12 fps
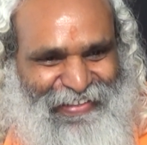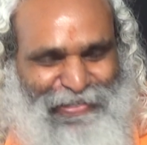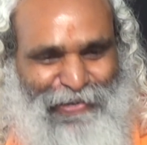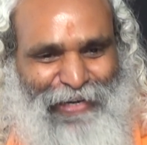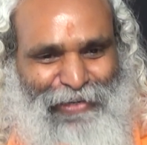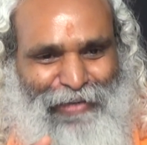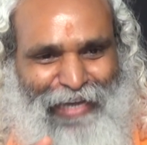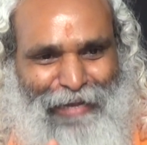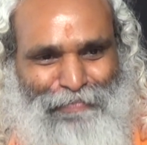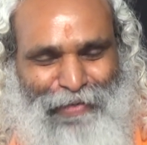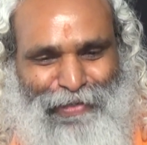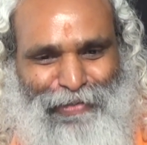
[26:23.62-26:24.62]
So what will
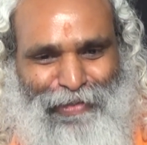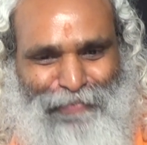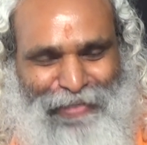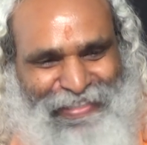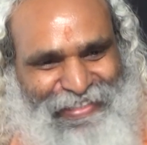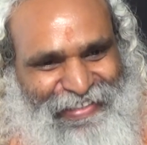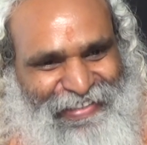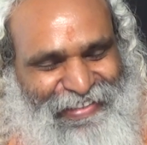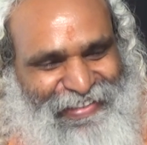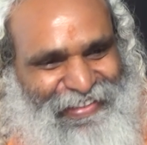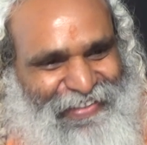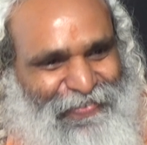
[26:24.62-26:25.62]
happen to the priest?
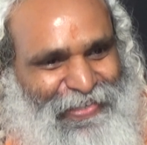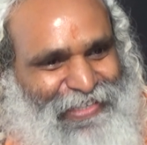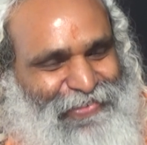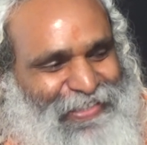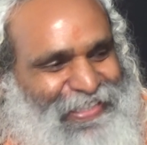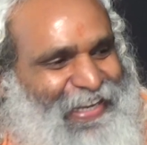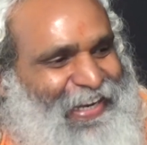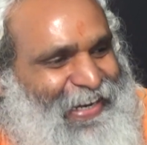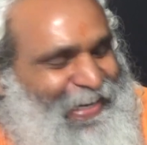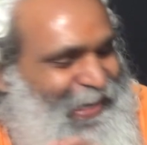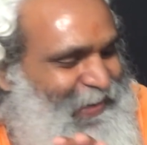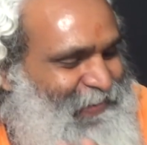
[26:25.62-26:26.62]
Priest will say,
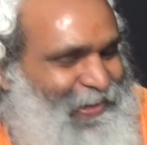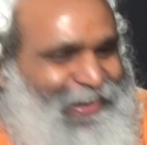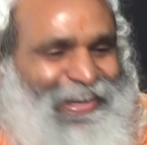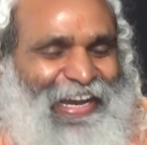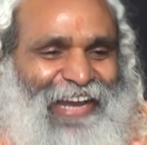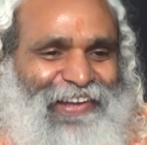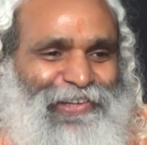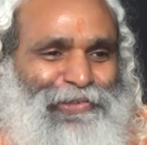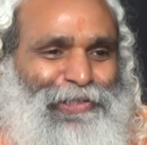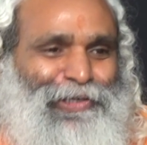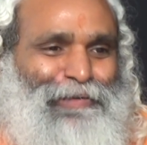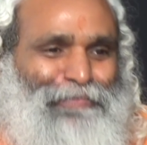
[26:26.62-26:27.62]
never I'll
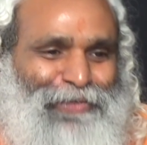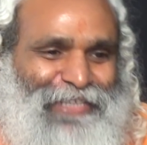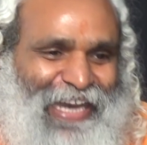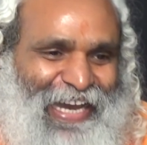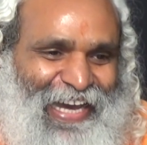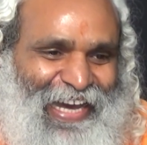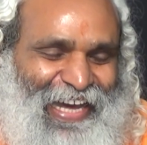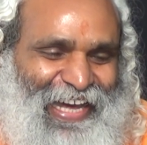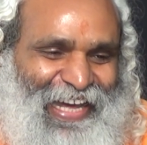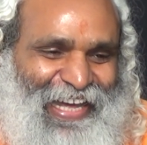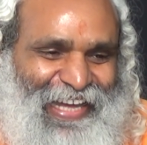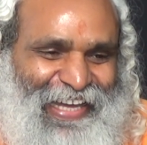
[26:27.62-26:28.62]
do your
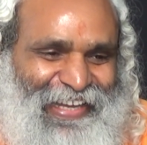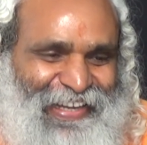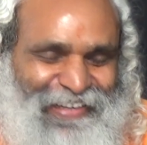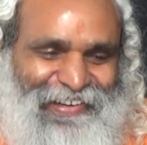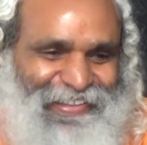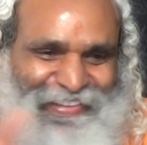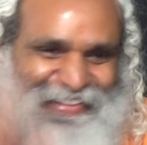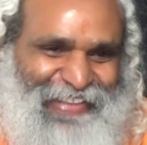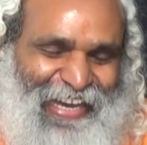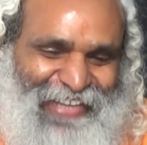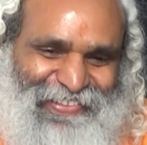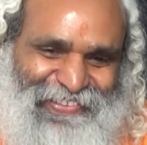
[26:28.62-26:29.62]
puja. Not
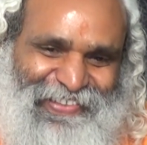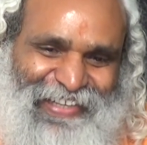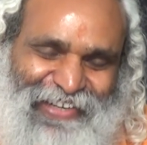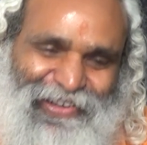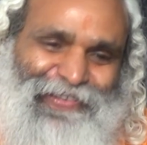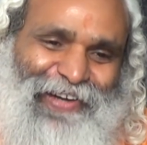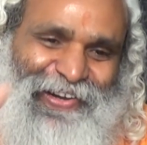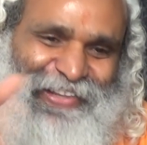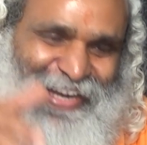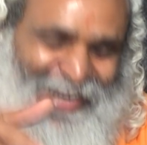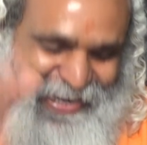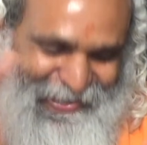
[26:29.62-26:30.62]
tathastu, it will be
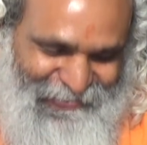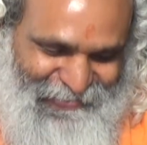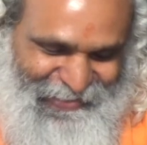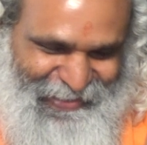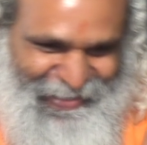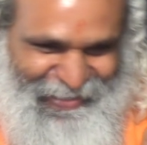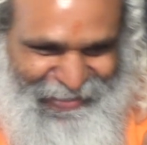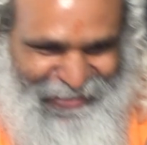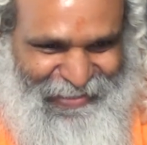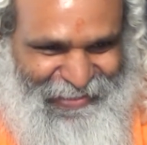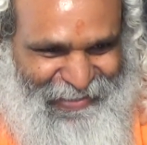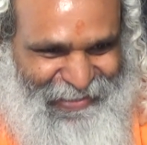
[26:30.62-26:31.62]
other way around, okay?
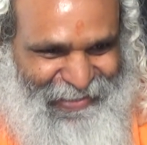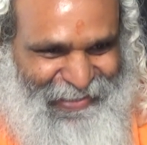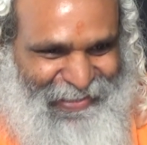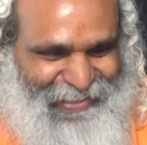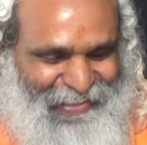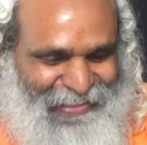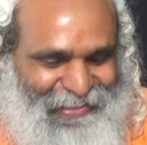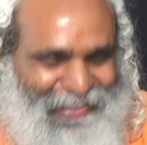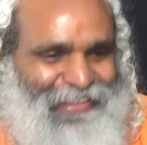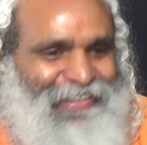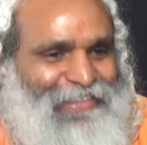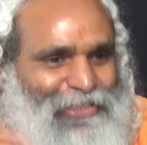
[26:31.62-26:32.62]

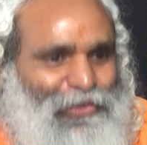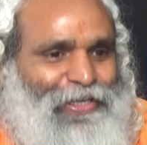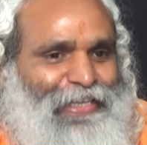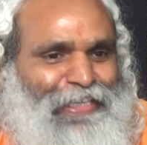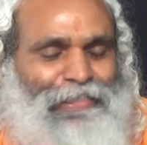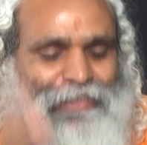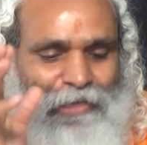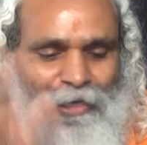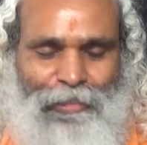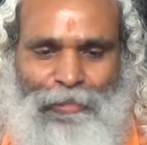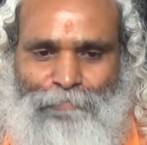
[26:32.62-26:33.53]
So in short,